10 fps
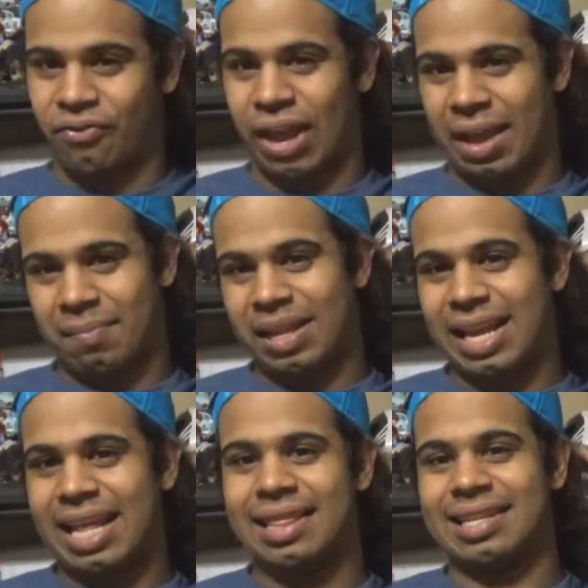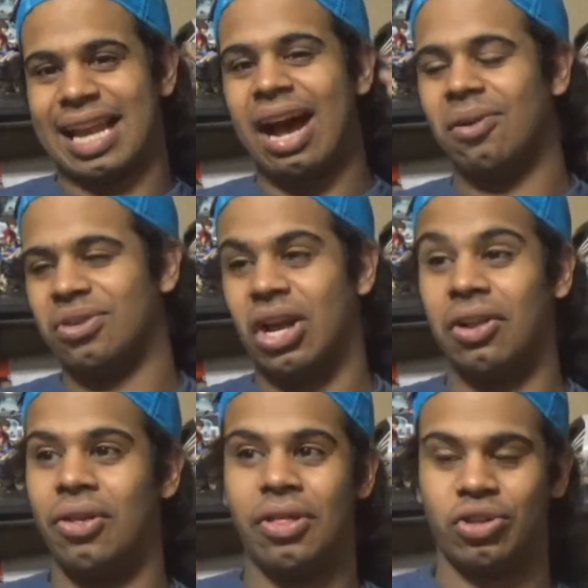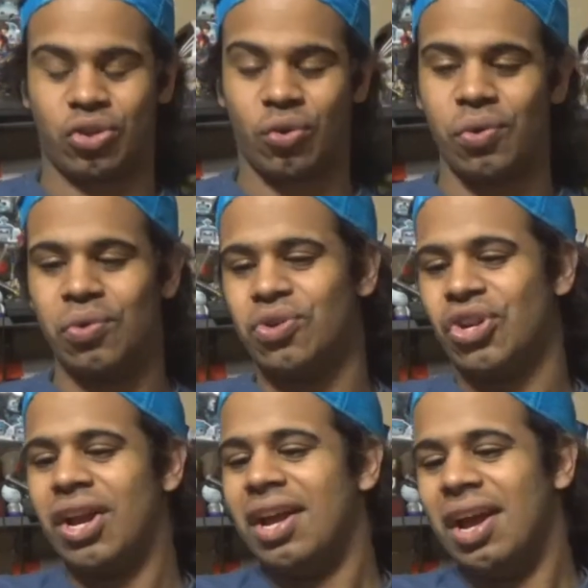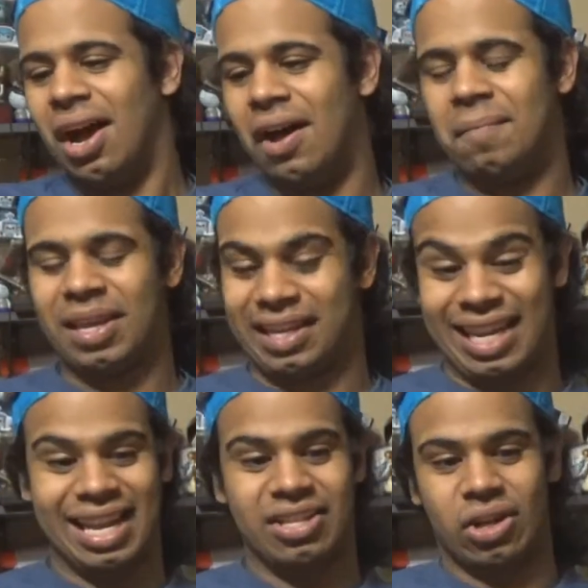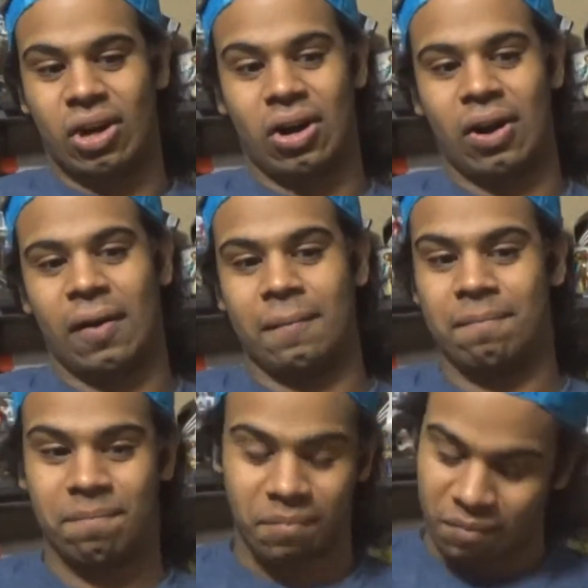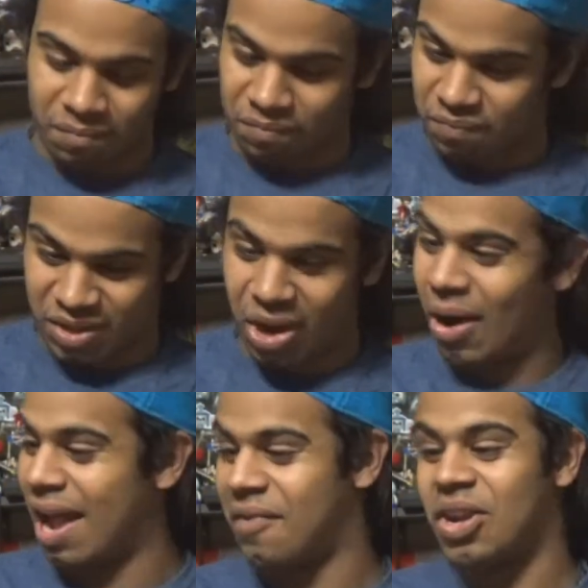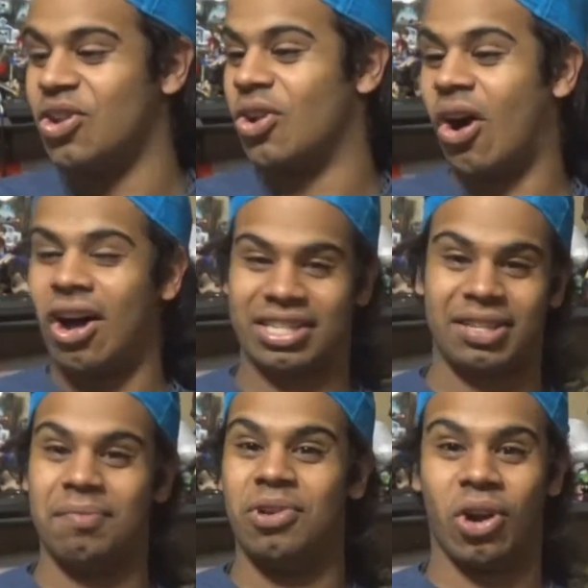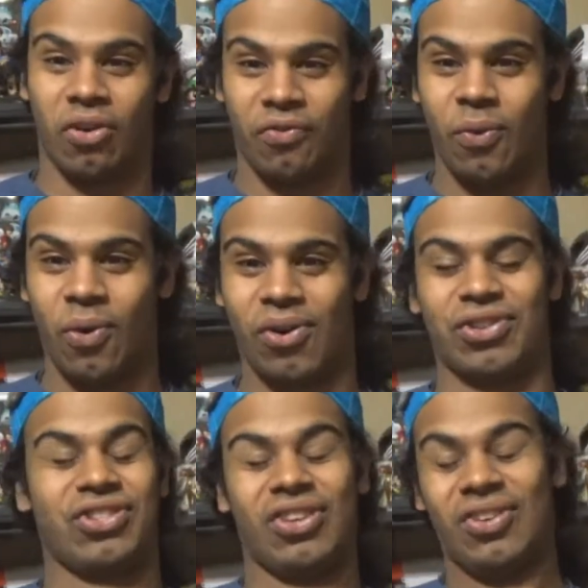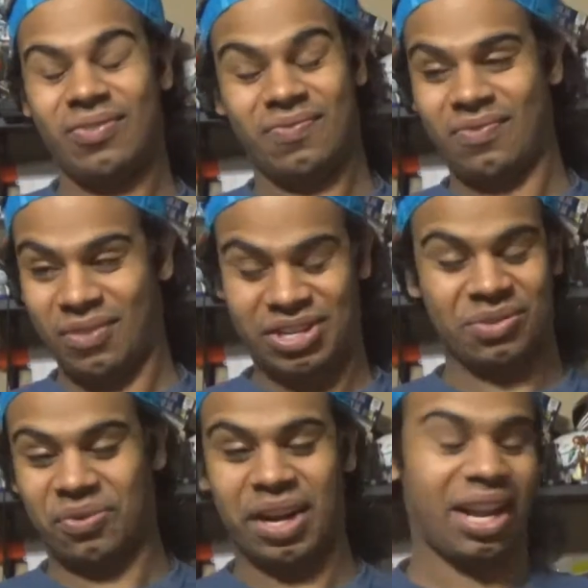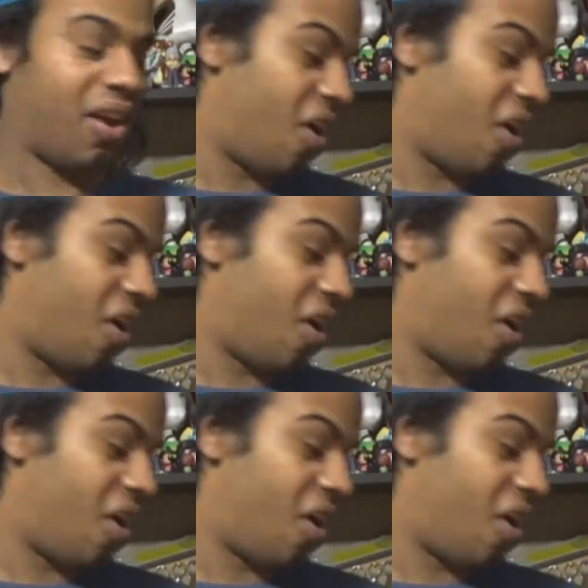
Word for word: family in this house, other than Scrooge. Um, the kids are go having awesome Nerf wars, which is freaking